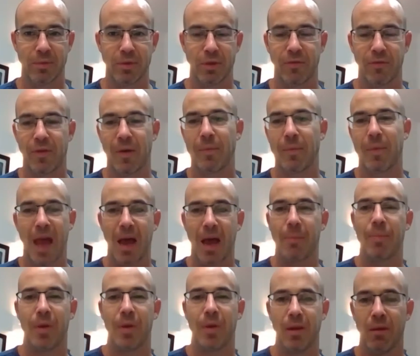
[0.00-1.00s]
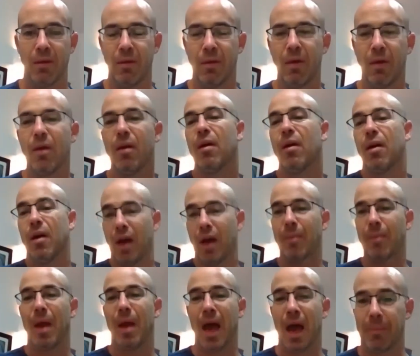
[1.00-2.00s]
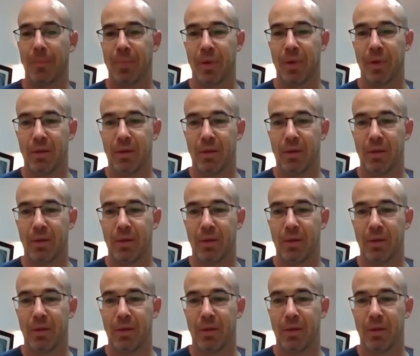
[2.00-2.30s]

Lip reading: So if I'm happy, I'm happy,